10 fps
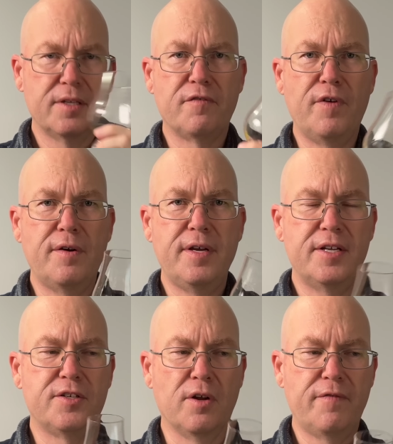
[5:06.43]

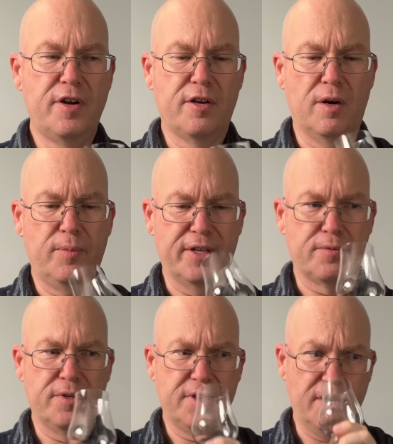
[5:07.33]
It's not a very
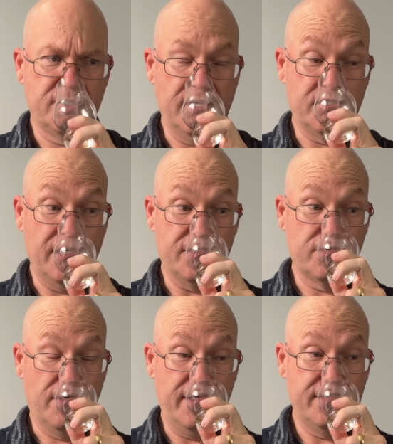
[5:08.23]
complex whiskey. It's
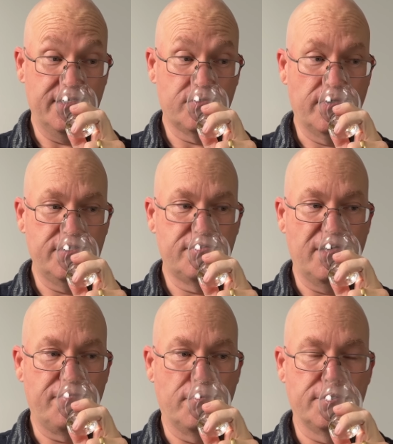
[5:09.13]
quite
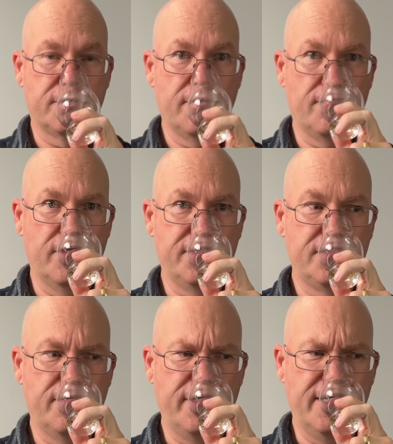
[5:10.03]
straightforward. It's kind of what you
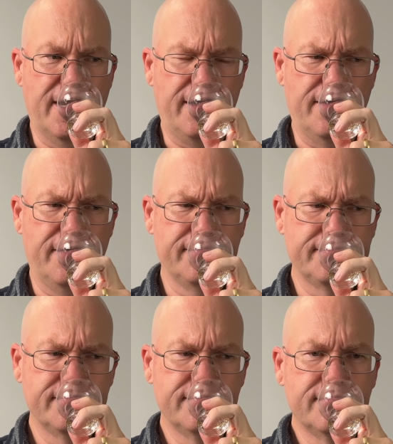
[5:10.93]
see, what you get. You know.
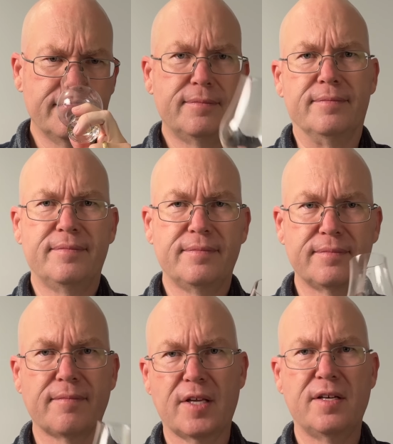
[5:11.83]

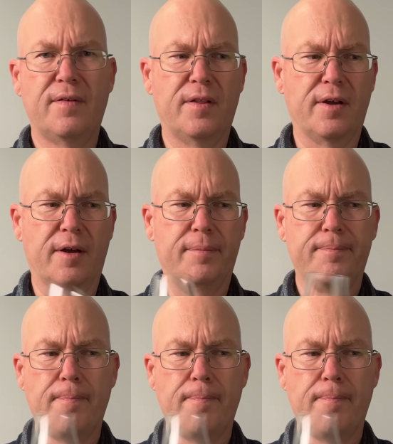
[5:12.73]
Let's have another go.